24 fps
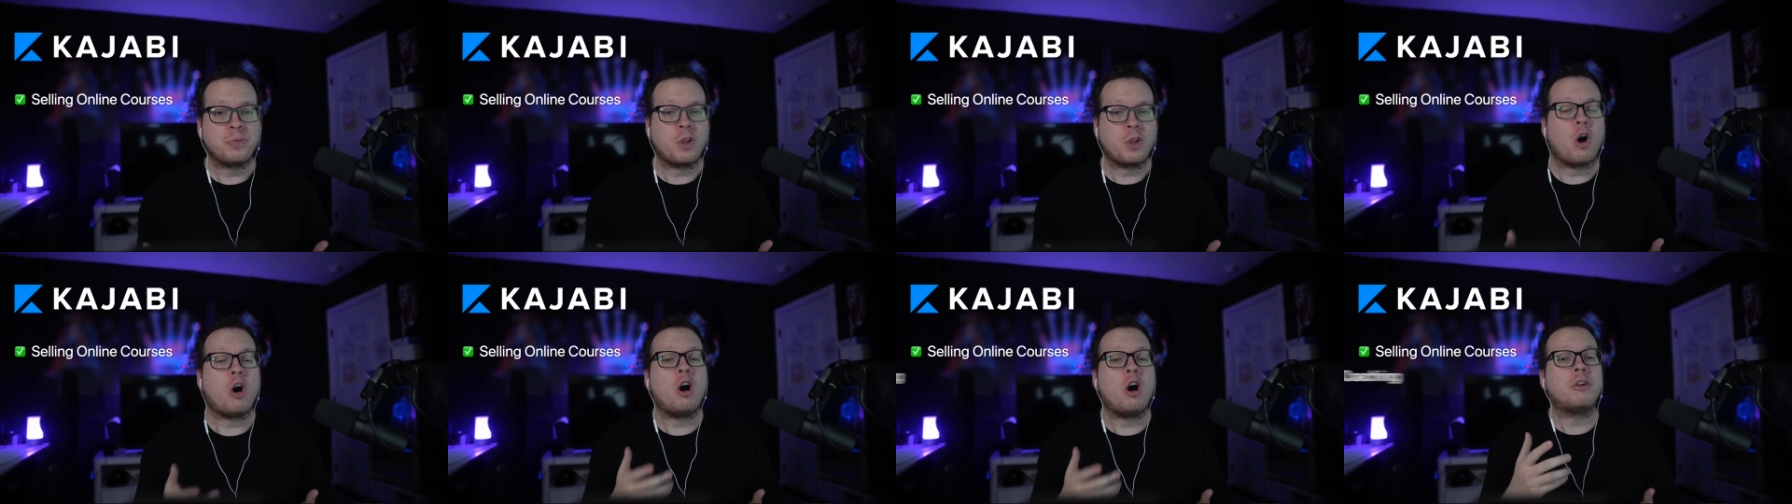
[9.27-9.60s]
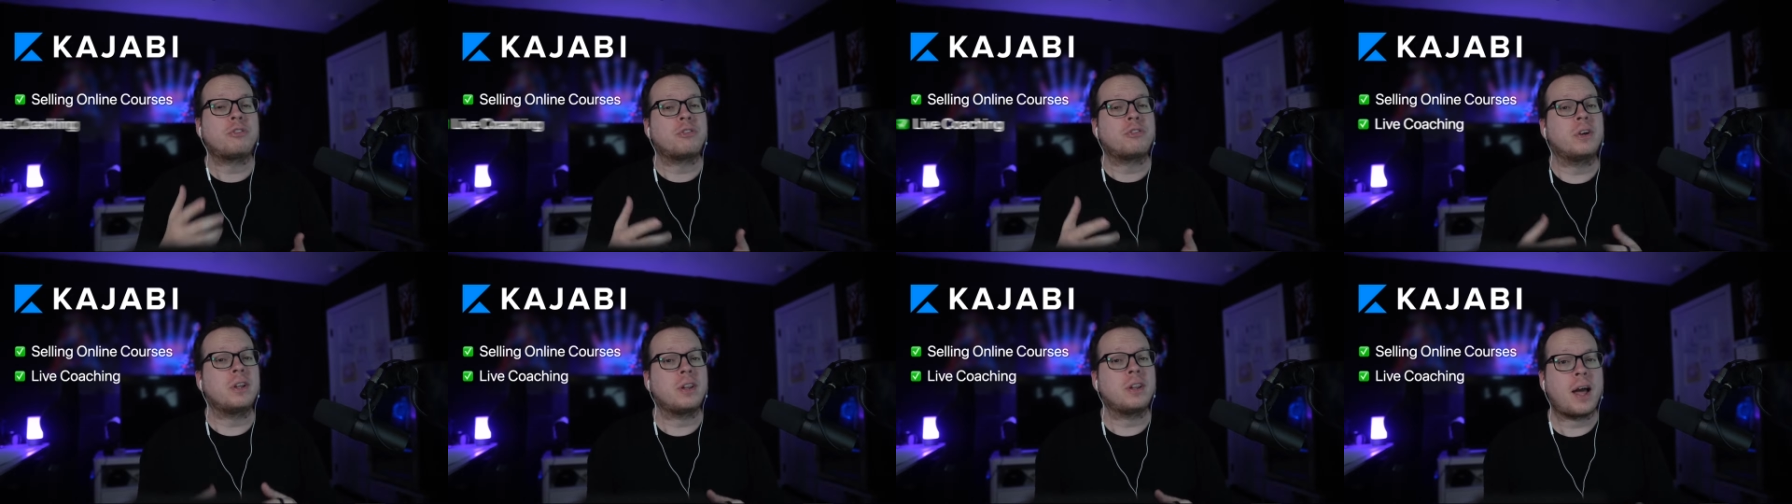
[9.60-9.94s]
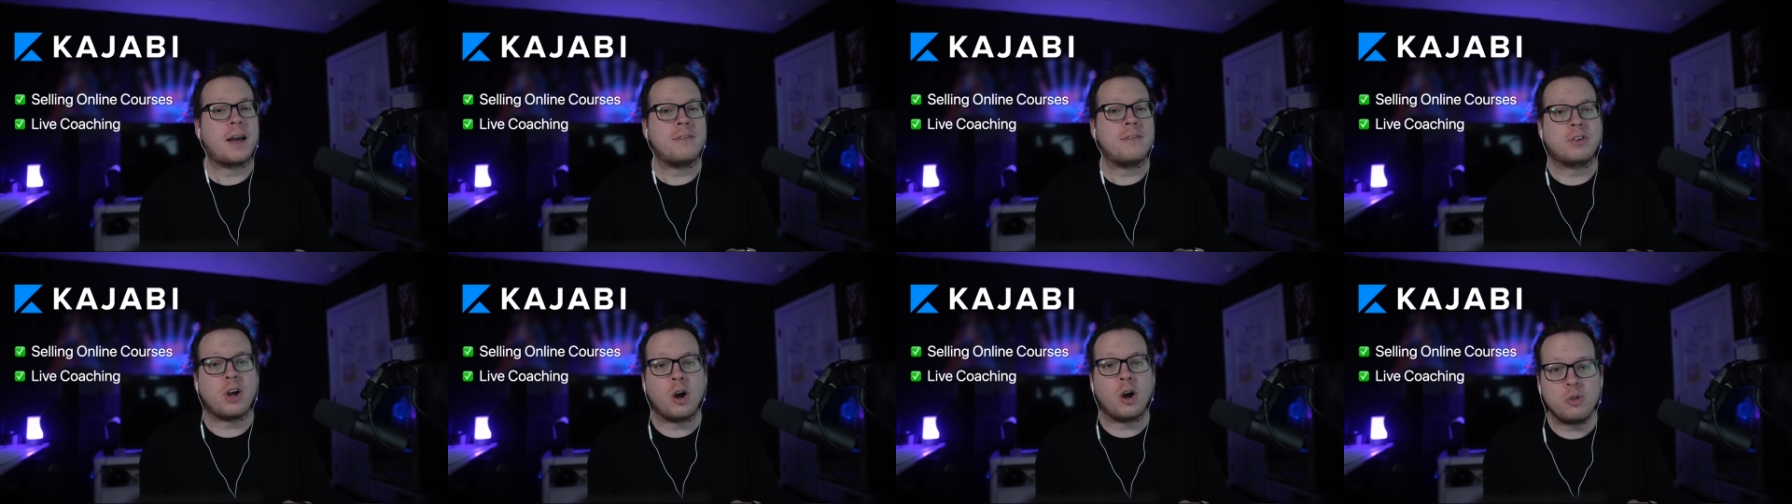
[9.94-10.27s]
offering
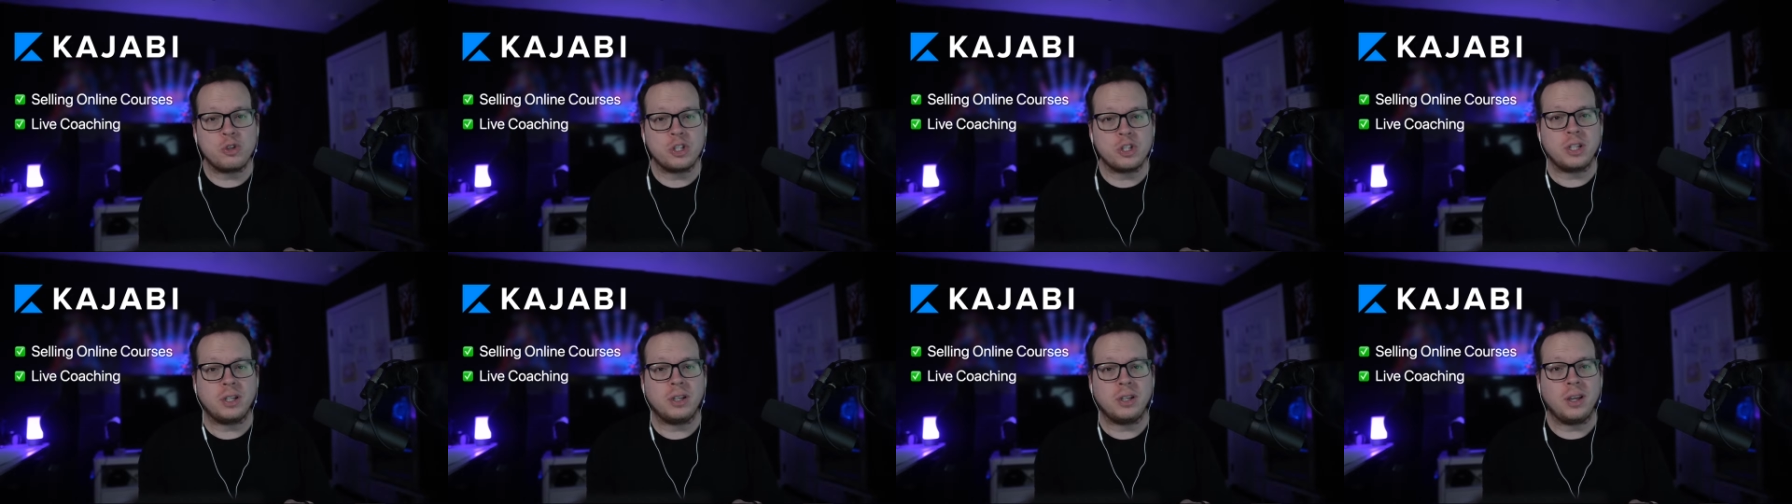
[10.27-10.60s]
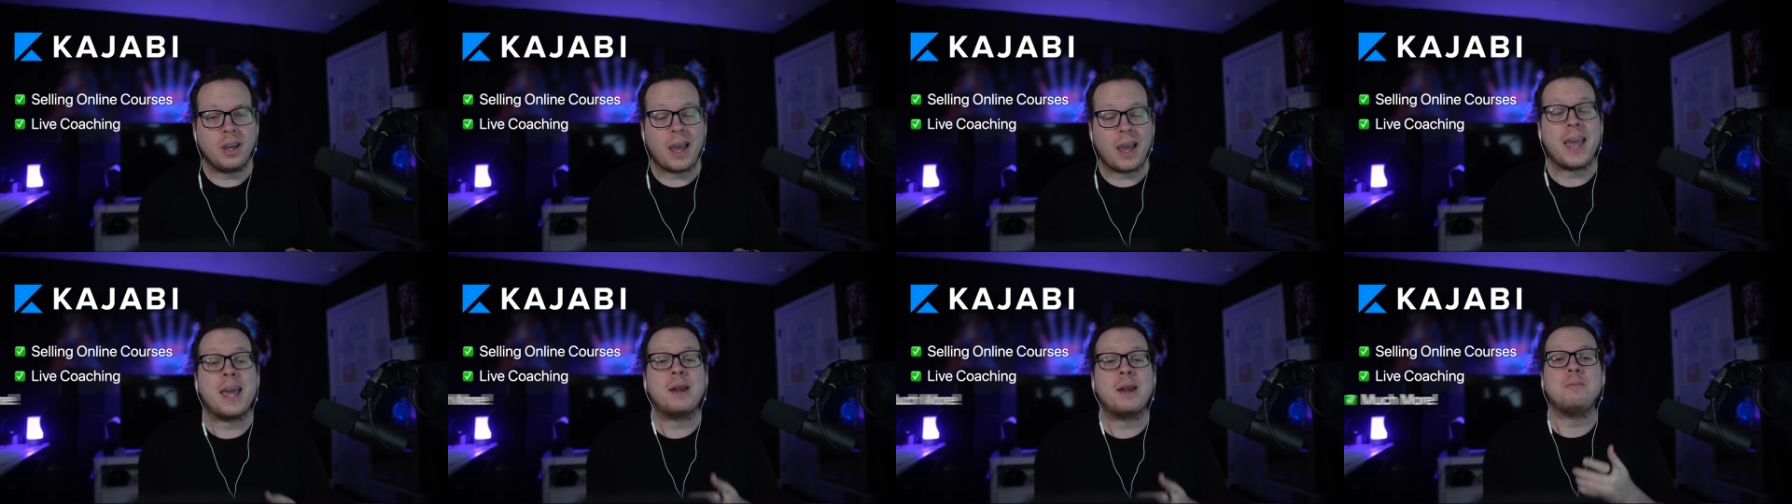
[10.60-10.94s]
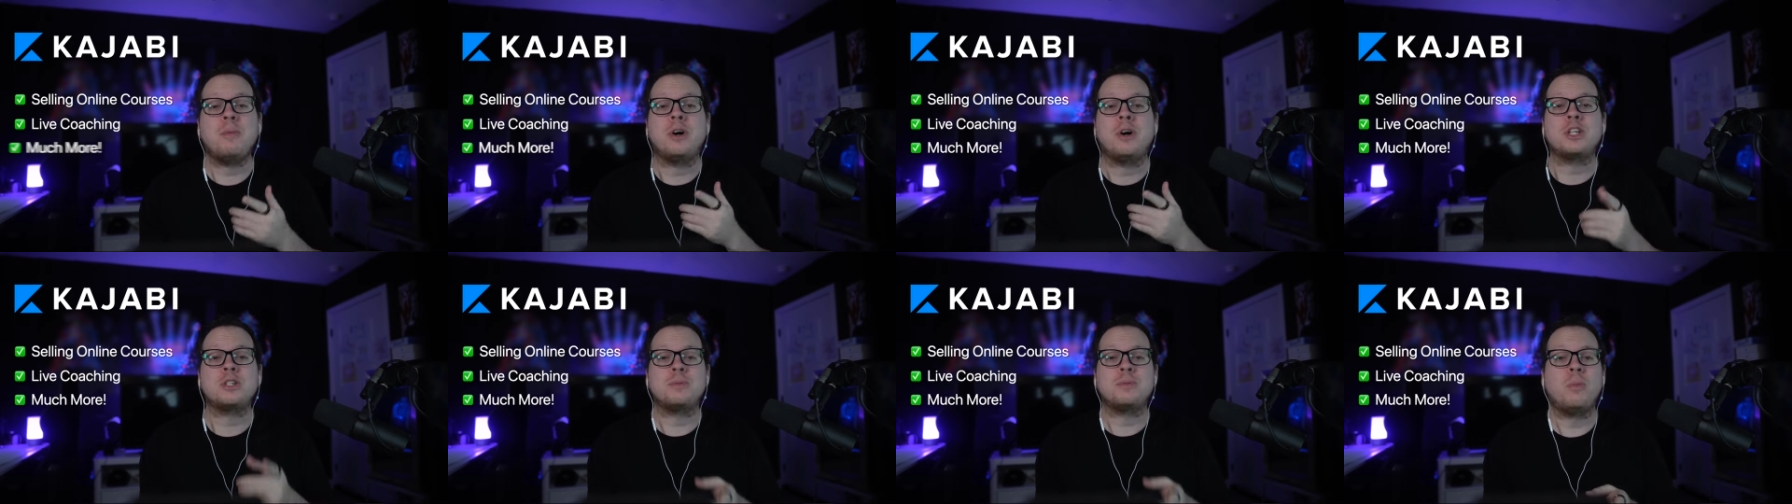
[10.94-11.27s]
live coaching, and
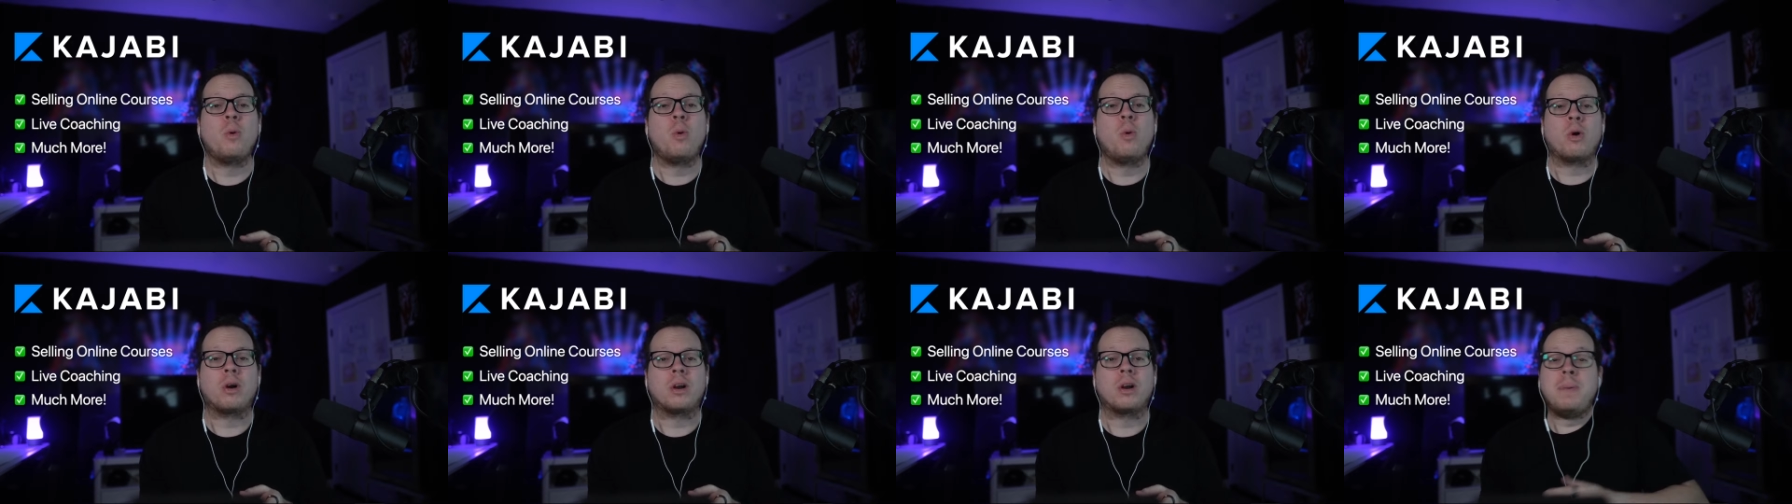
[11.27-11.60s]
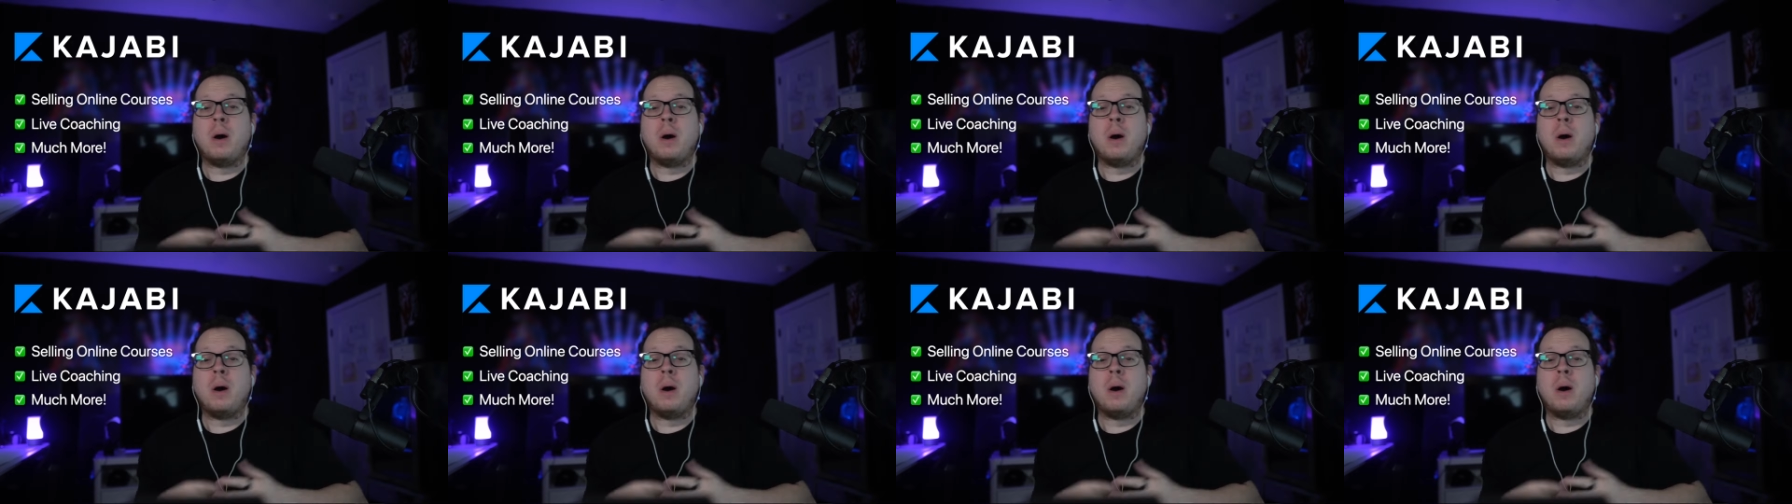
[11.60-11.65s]
much more.